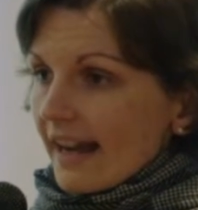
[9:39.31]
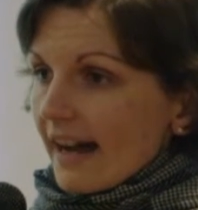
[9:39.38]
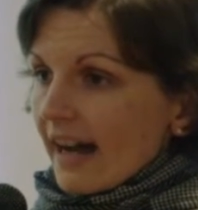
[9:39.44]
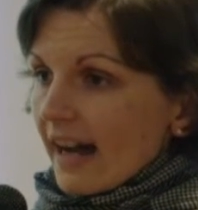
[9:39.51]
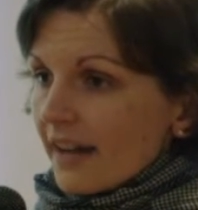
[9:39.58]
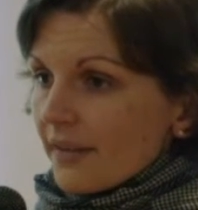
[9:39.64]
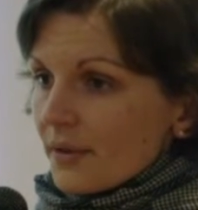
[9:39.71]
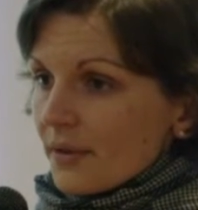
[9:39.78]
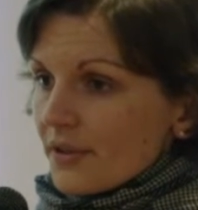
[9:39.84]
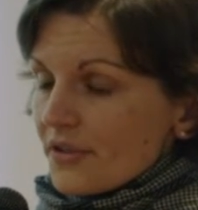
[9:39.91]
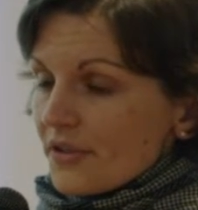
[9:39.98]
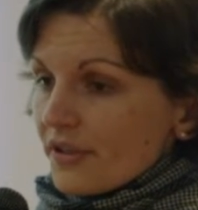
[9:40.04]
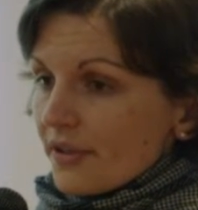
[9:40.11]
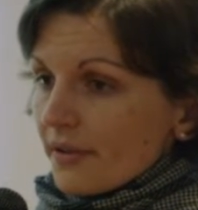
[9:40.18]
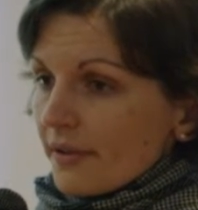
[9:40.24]

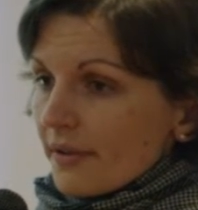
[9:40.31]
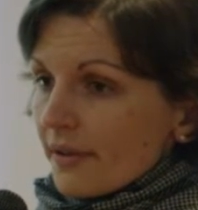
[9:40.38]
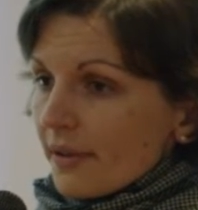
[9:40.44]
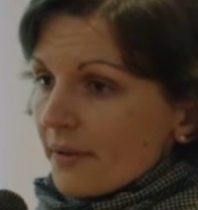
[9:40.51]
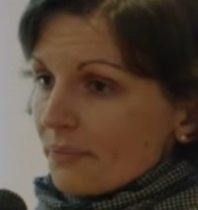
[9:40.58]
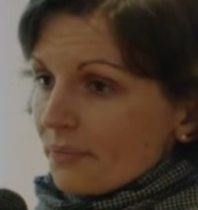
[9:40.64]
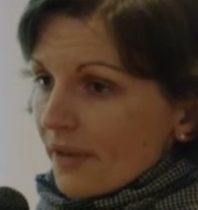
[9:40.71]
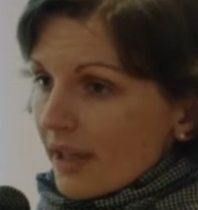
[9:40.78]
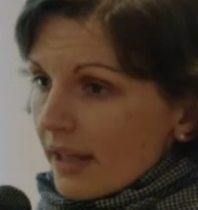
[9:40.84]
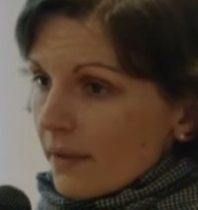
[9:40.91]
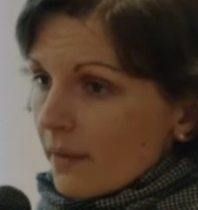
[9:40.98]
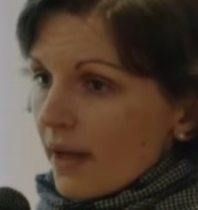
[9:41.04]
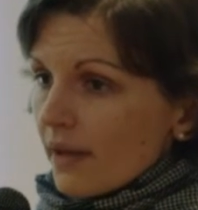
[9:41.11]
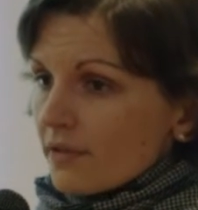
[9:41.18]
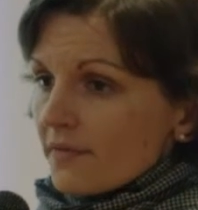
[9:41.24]
Others,
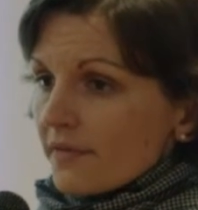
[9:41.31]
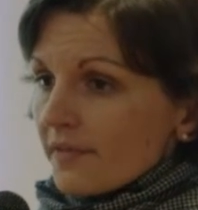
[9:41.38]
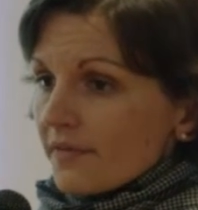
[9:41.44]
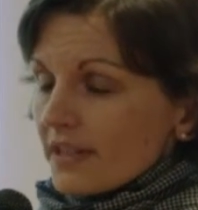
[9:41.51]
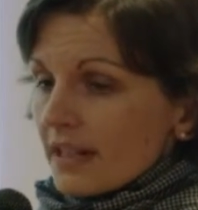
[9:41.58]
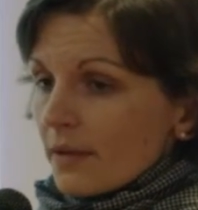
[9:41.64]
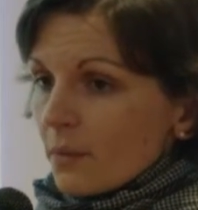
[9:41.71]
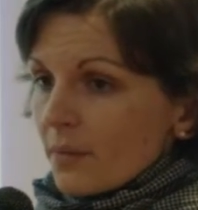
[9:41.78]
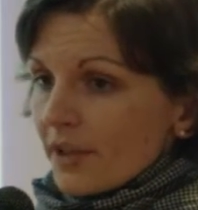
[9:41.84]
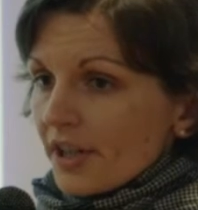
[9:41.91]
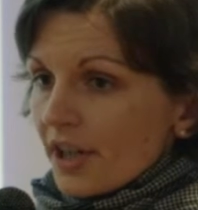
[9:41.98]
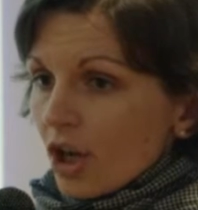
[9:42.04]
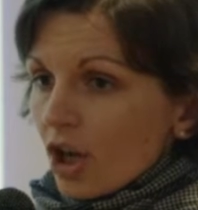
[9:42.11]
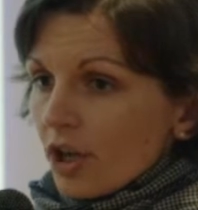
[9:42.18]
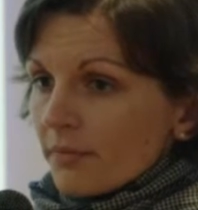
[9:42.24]
around 15, were
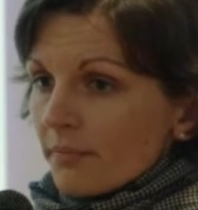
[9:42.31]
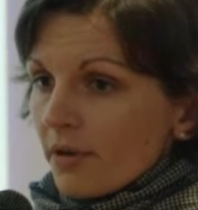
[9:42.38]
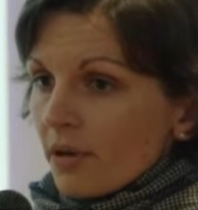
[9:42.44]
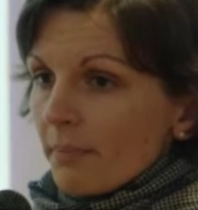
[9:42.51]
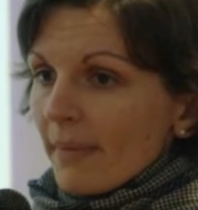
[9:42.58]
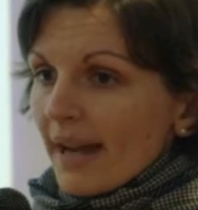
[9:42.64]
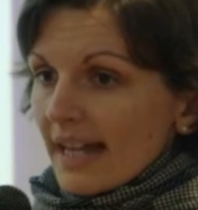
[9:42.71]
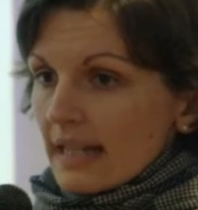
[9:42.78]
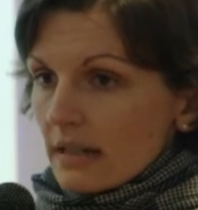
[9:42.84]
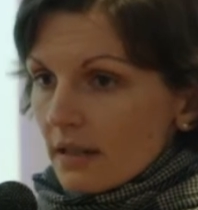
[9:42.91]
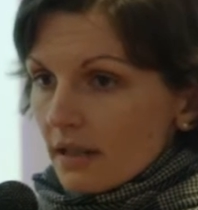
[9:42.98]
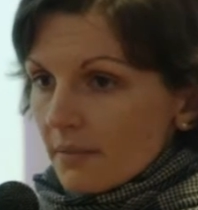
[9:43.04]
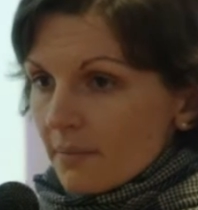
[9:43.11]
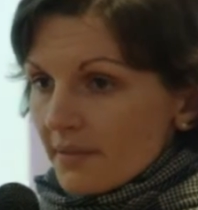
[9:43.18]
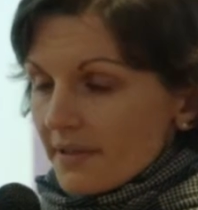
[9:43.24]
on more
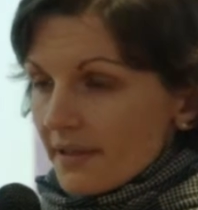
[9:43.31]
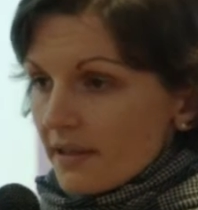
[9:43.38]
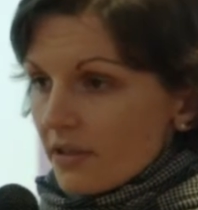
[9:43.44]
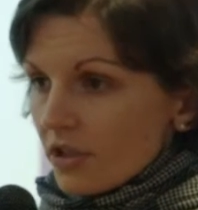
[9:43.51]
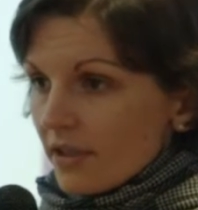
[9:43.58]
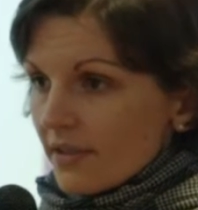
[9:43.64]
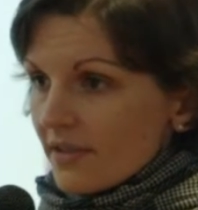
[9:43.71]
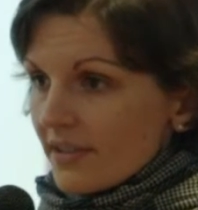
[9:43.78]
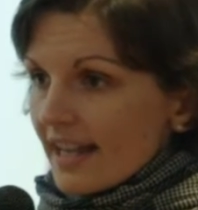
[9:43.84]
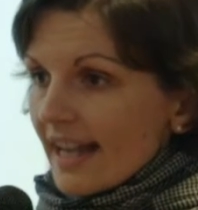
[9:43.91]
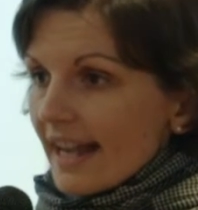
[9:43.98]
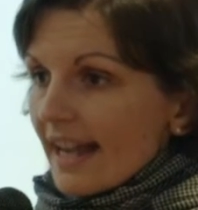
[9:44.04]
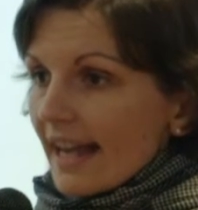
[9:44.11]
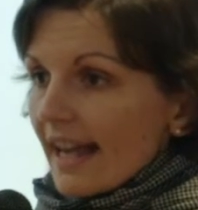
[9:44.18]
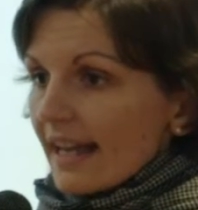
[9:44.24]
medical positions,
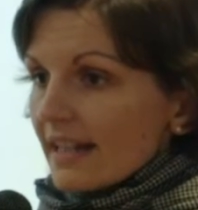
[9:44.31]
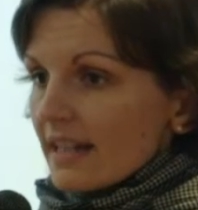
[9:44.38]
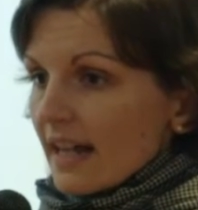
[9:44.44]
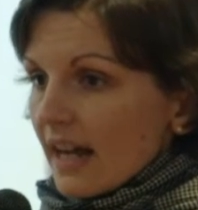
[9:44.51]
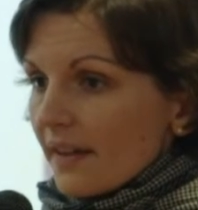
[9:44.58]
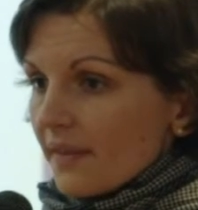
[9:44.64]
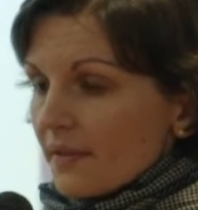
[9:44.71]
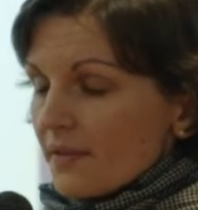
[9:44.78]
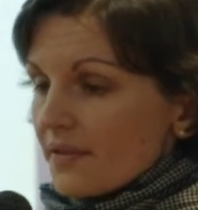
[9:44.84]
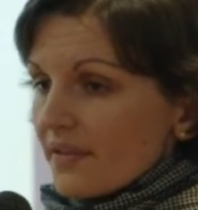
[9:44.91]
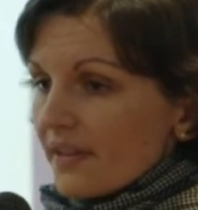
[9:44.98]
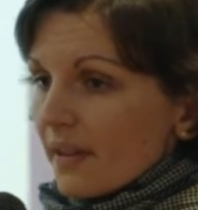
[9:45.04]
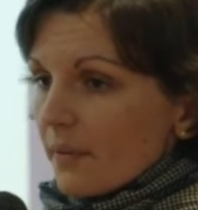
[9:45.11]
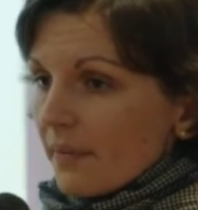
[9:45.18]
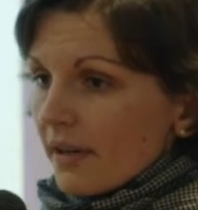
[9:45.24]
and others,
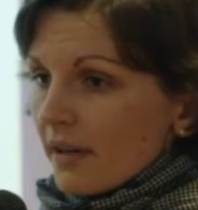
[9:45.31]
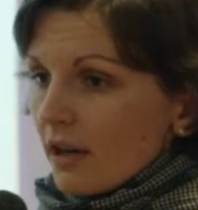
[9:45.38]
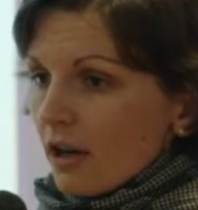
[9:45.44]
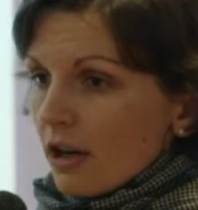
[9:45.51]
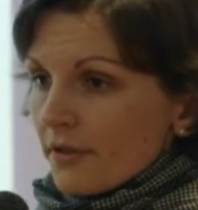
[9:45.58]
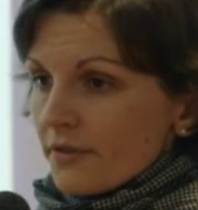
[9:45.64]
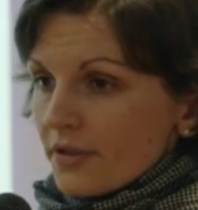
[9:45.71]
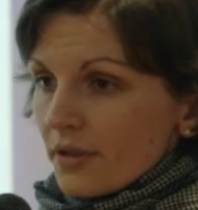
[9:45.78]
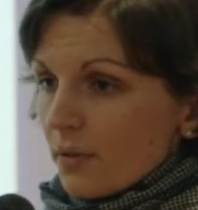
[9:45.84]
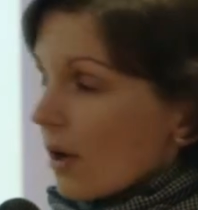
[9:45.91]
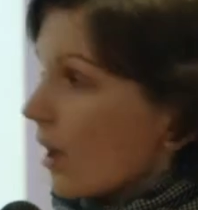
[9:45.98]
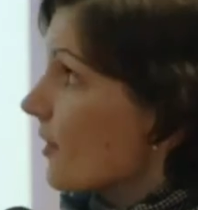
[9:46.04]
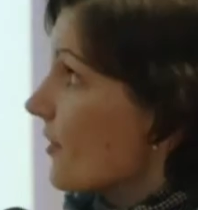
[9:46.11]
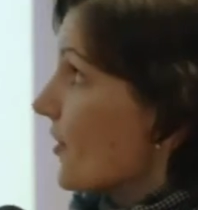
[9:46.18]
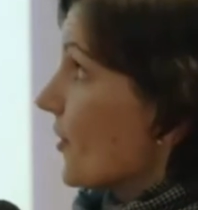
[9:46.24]
they were on
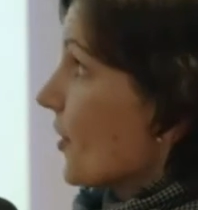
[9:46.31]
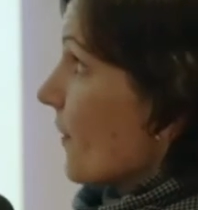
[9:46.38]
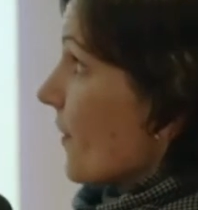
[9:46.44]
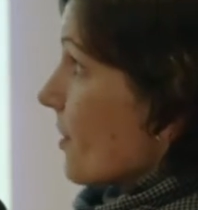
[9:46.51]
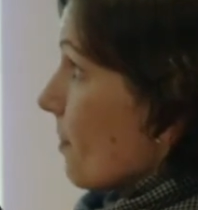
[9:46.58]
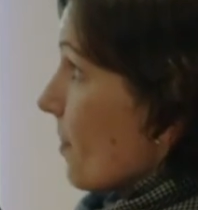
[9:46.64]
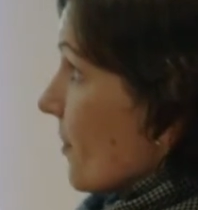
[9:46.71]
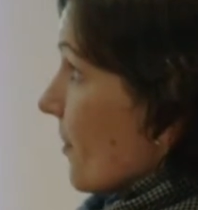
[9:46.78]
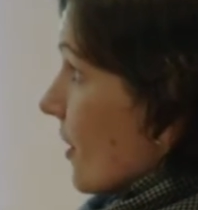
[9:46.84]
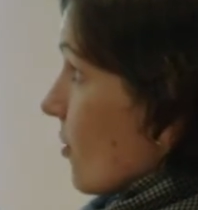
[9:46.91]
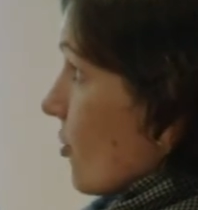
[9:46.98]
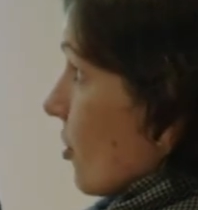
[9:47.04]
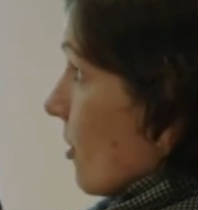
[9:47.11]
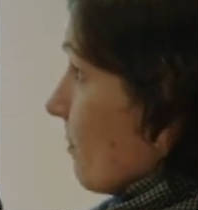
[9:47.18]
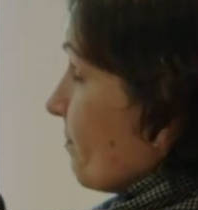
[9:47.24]
so-called service
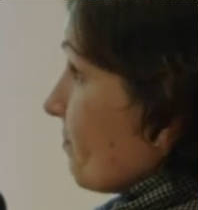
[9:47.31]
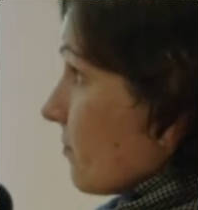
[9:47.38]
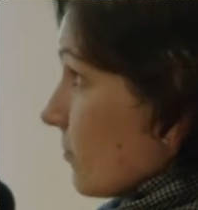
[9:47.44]
position.